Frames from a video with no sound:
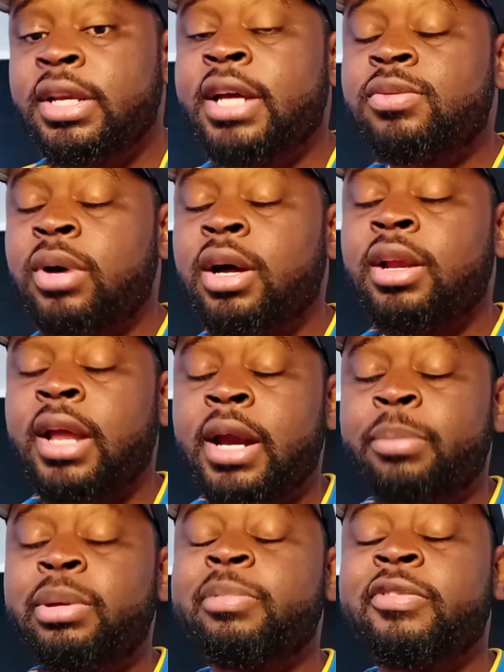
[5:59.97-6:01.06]
That's why a lot
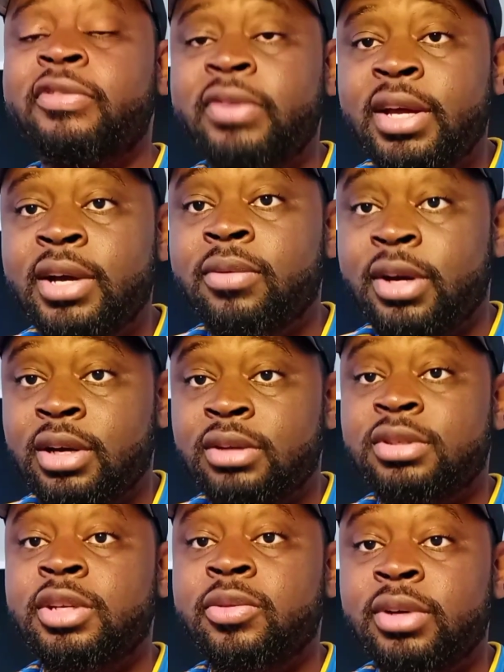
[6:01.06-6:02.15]
of people feel when it
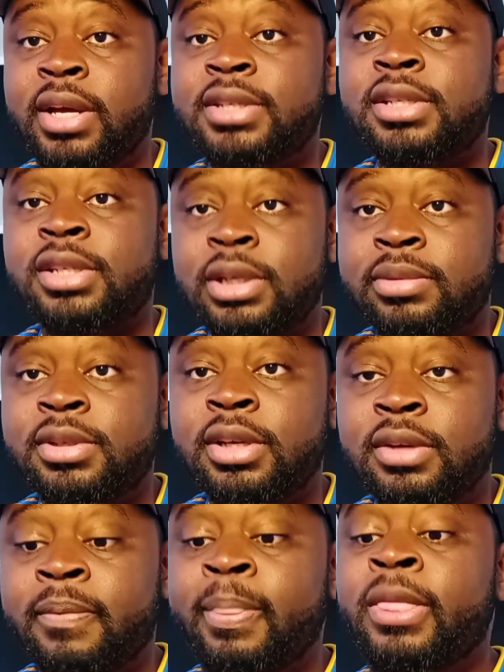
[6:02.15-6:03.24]
comes to the relationship
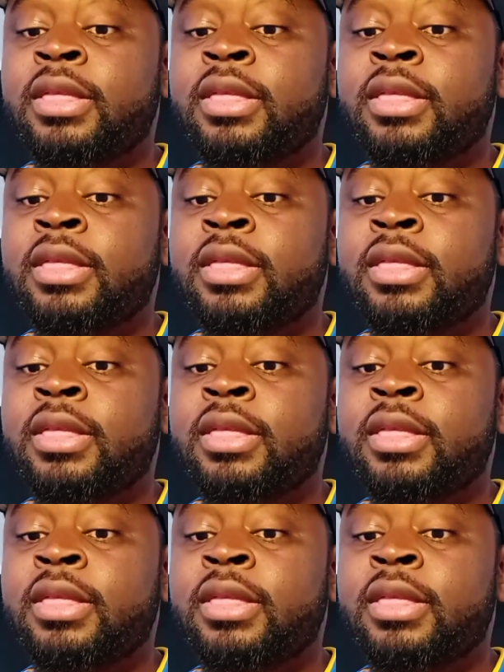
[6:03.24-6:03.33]
shit.